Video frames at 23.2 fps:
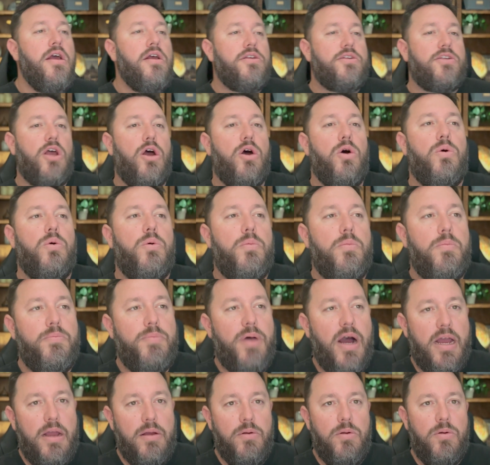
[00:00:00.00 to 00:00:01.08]
So,
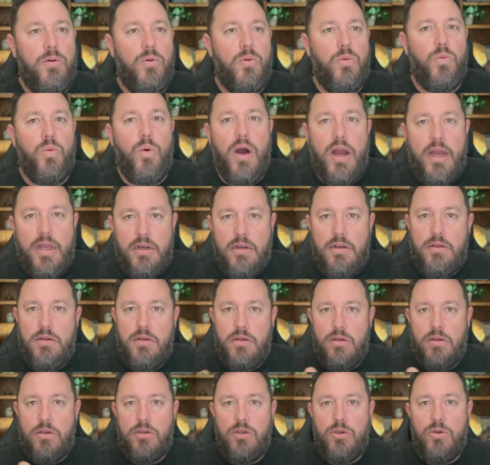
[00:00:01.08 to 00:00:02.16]
but what
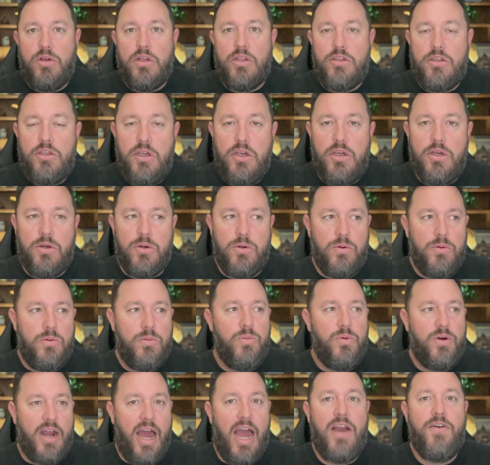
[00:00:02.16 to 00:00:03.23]
you can do,
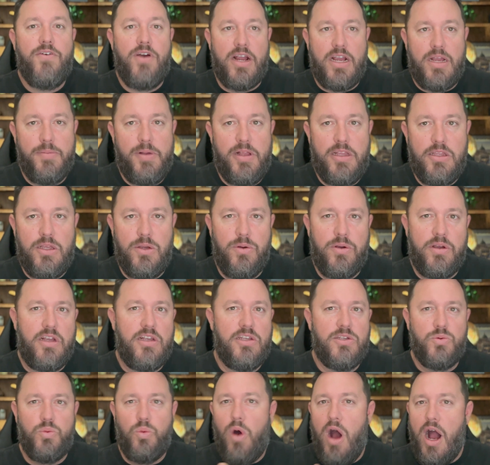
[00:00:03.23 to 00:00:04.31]
what I recommend doing
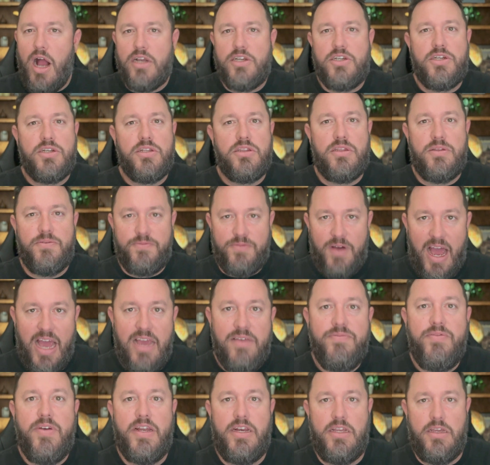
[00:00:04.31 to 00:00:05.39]
is watch the
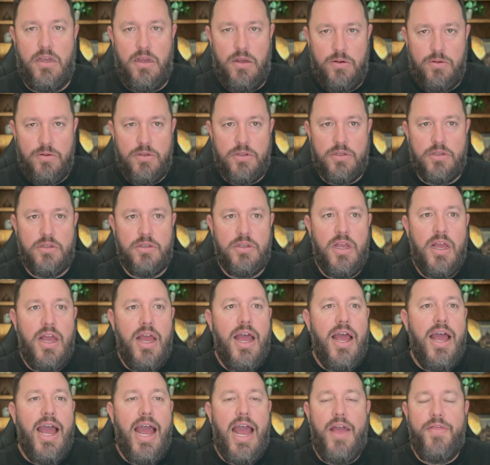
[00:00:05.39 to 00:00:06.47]
five videos,
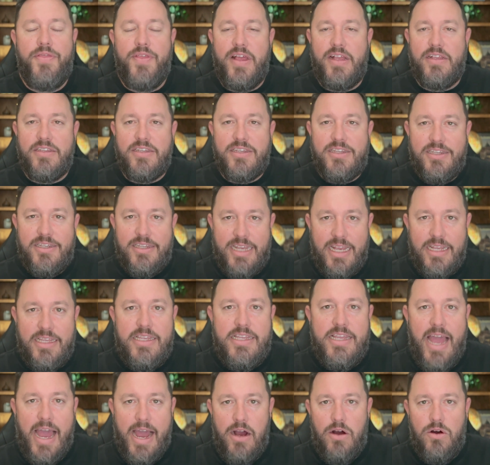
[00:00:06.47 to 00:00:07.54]
and then sit
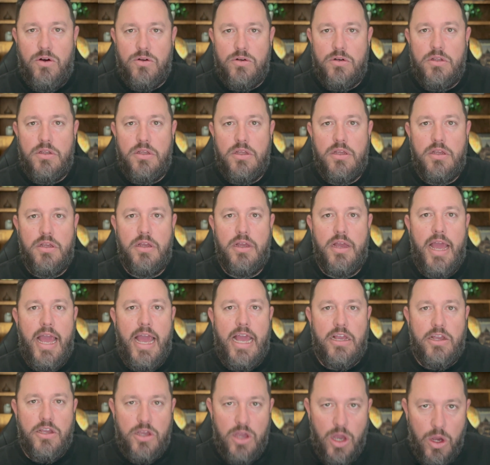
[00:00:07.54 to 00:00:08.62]
down
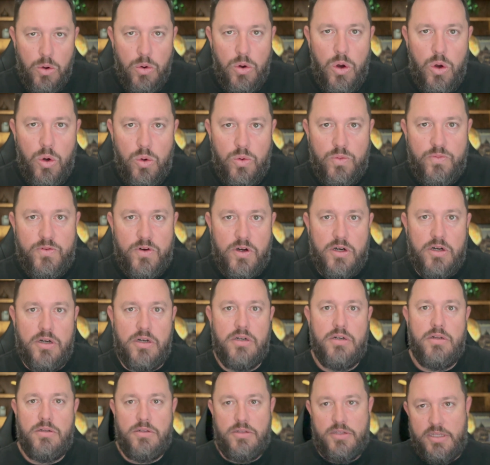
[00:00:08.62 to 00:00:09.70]
and go
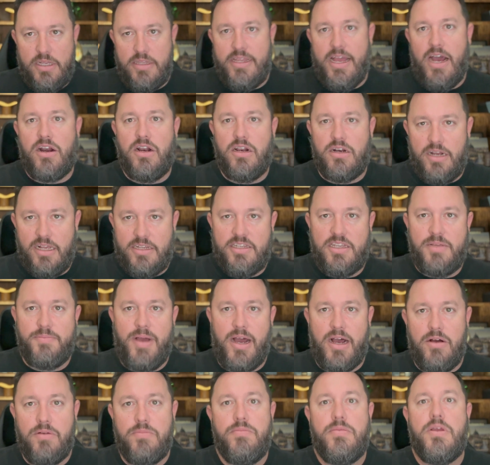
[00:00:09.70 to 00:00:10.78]
over, and sit down and list them
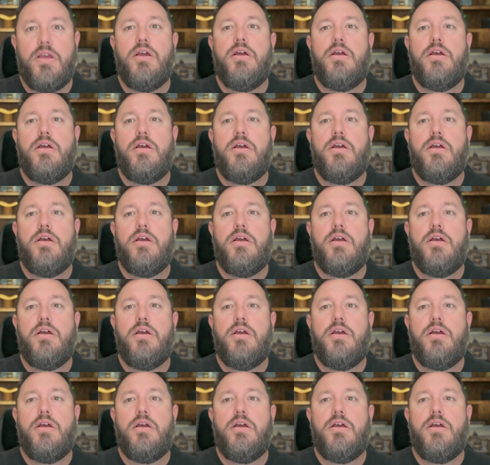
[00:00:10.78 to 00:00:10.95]
out,